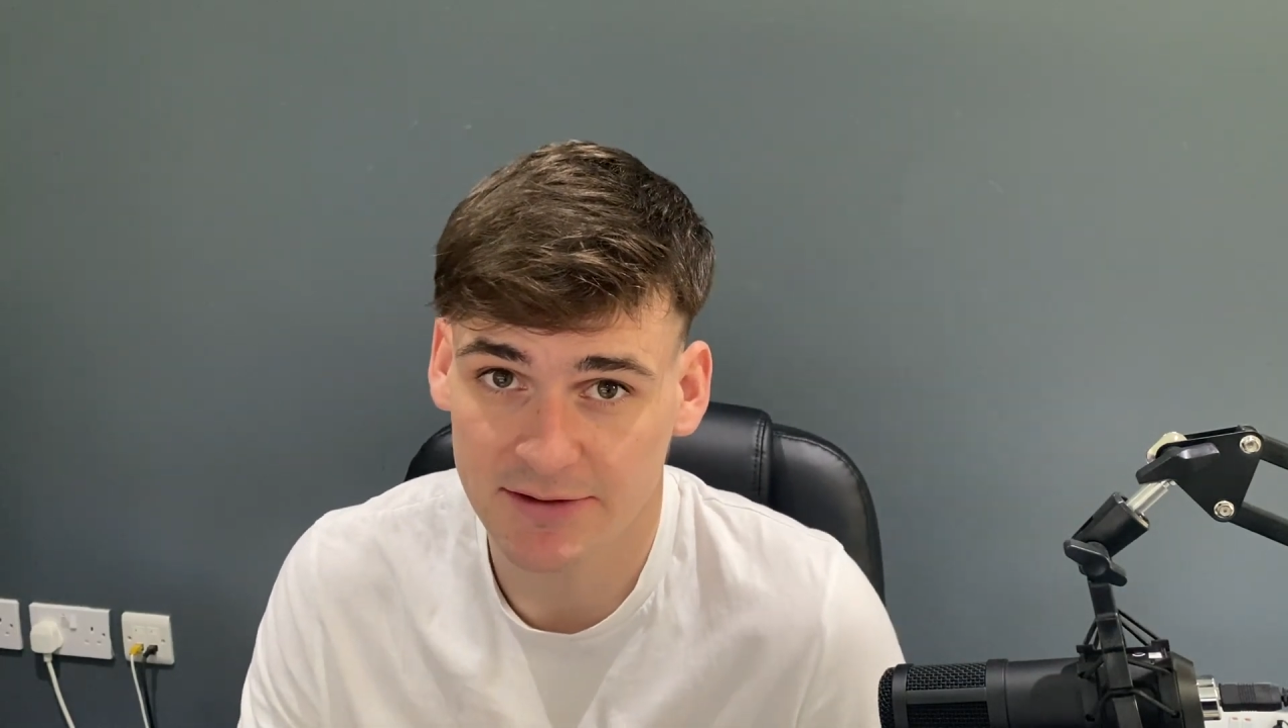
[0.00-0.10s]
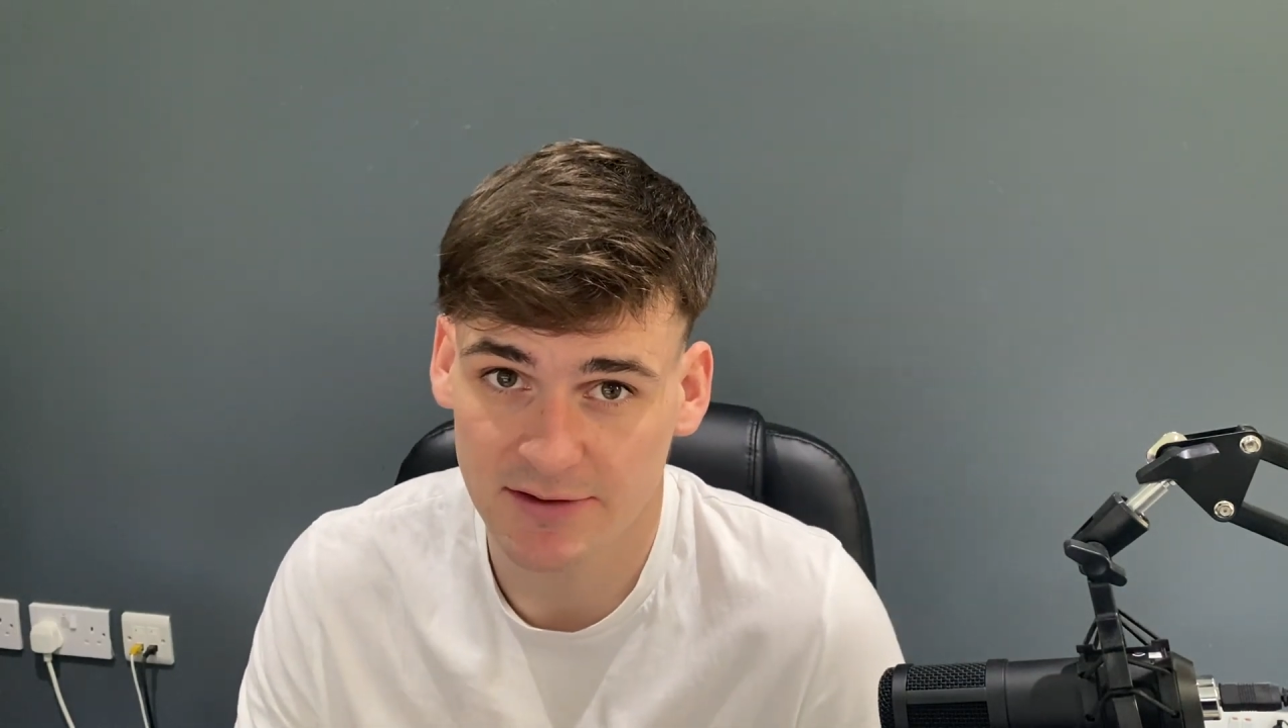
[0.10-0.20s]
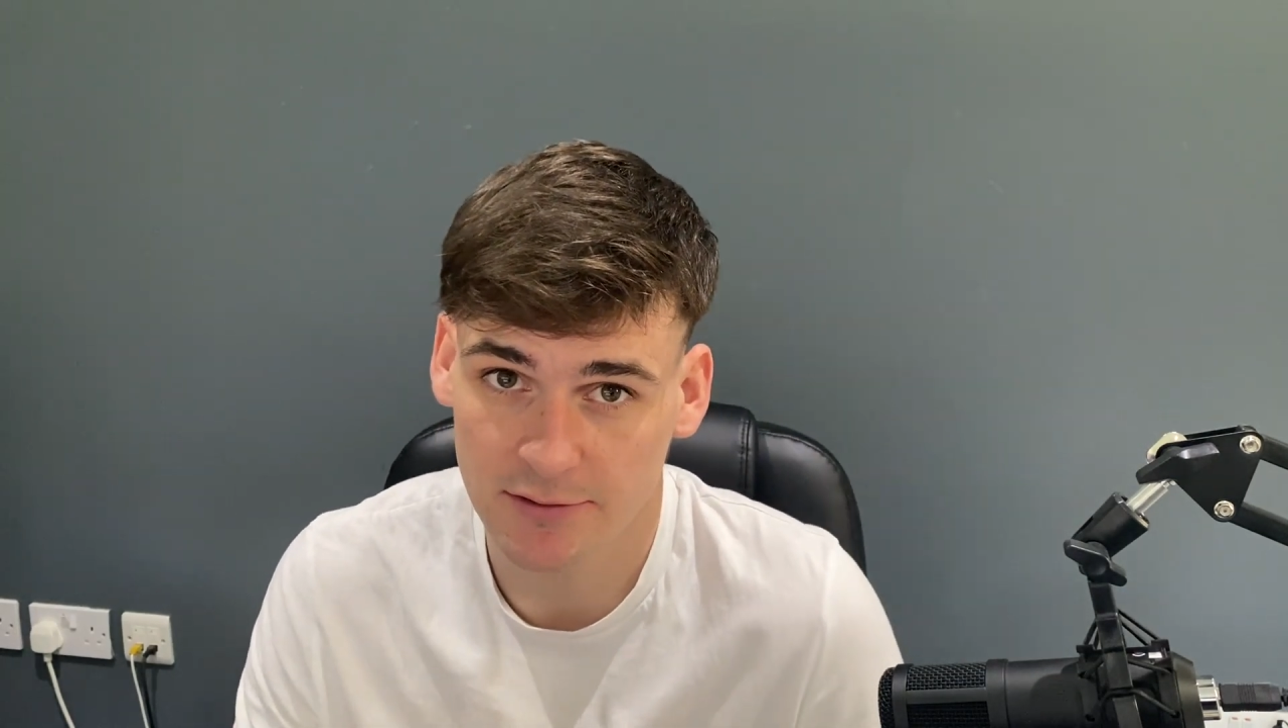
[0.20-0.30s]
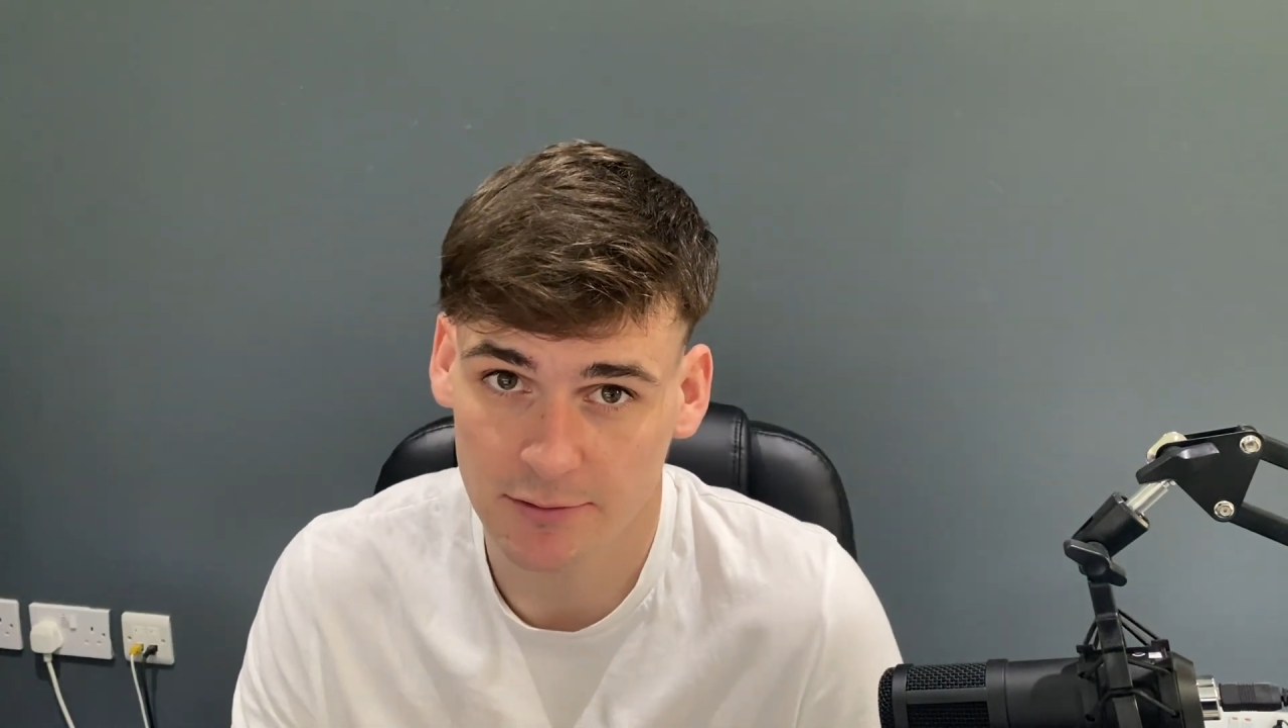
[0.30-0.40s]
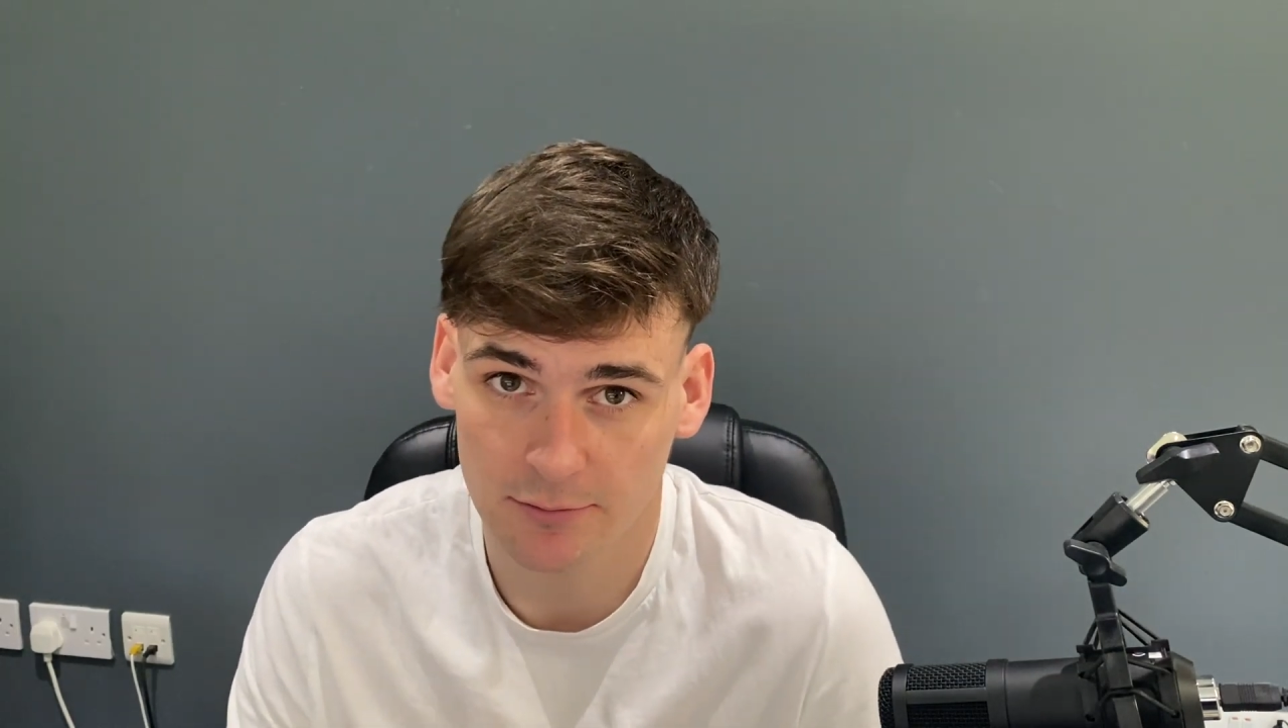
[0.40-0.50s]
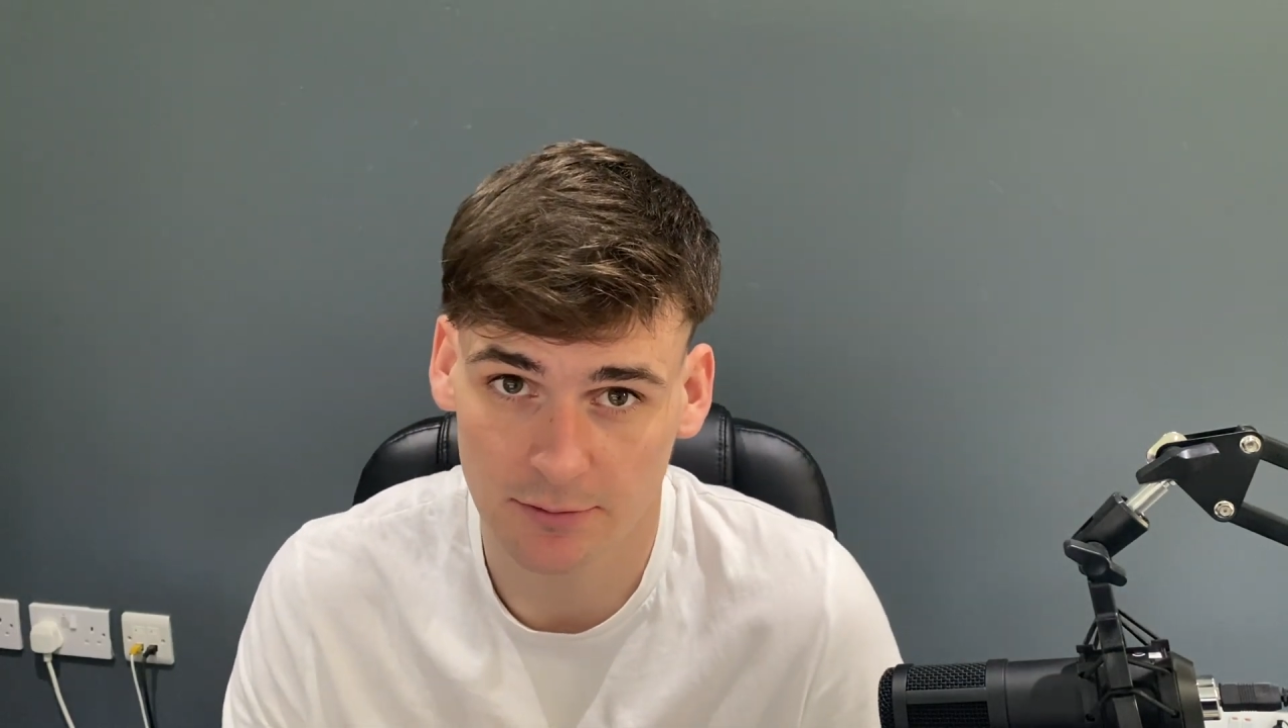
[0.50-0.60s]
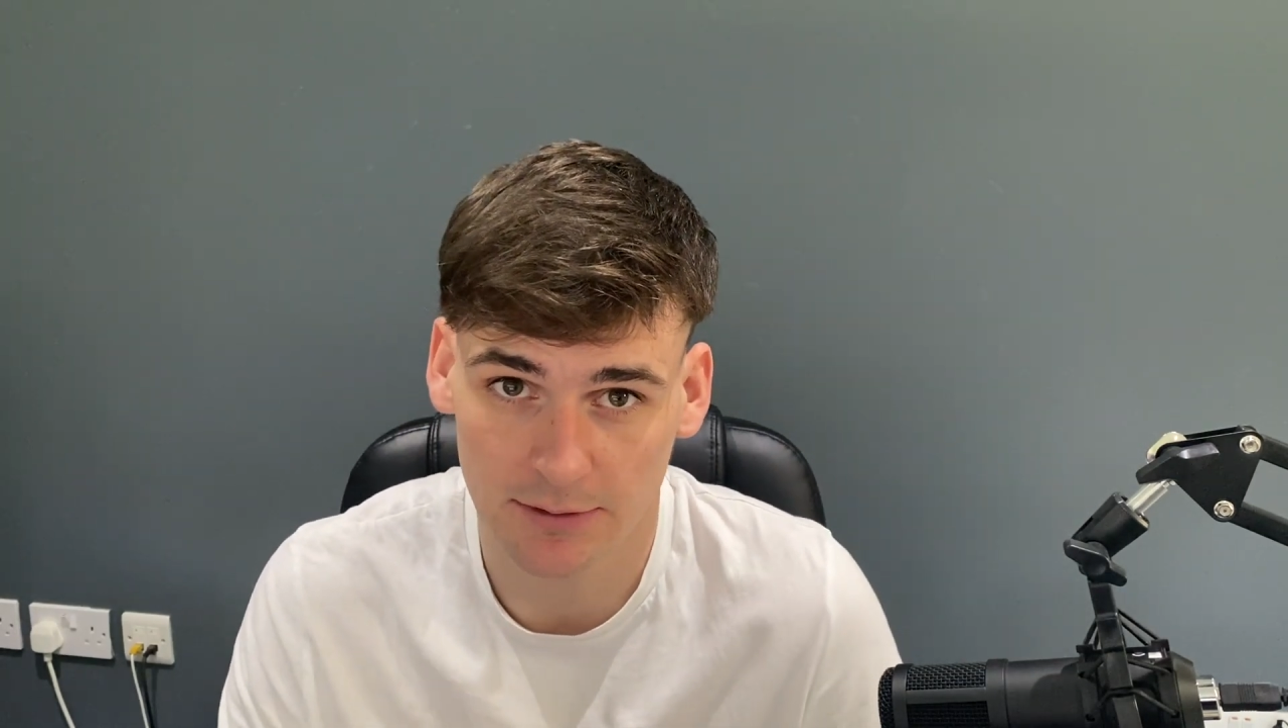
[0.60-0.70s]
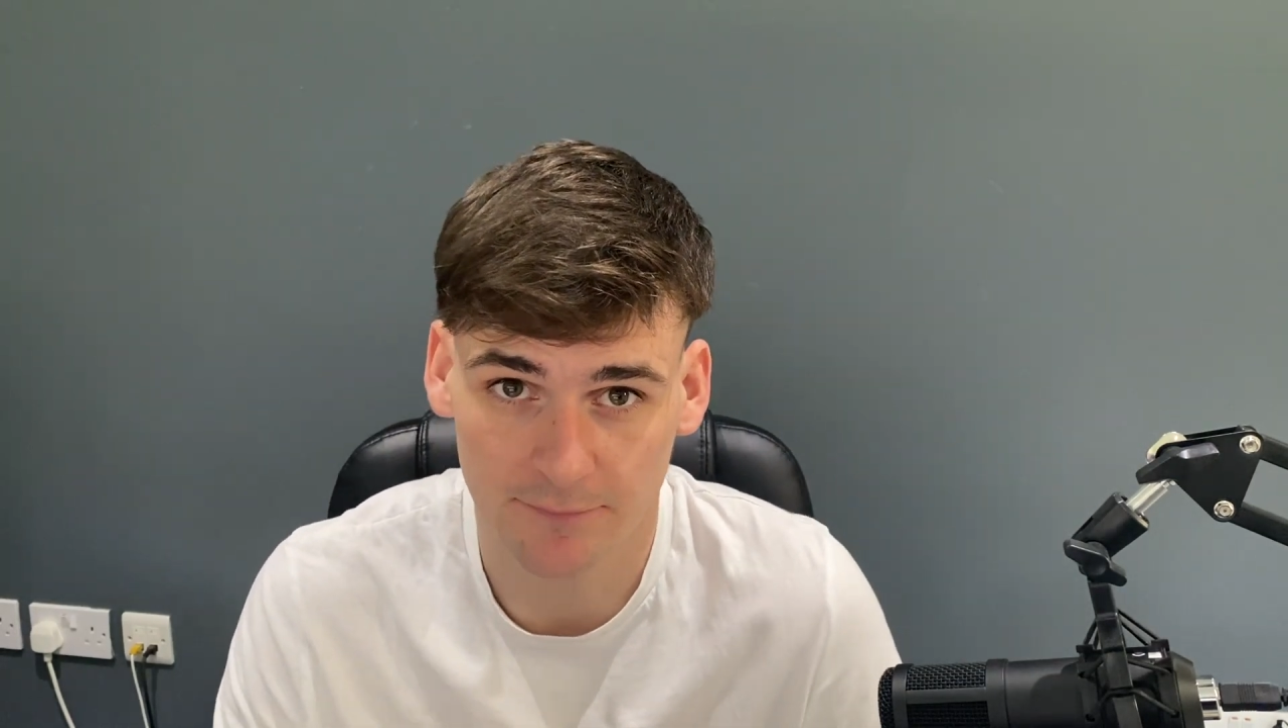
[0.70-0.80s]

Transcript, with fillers: to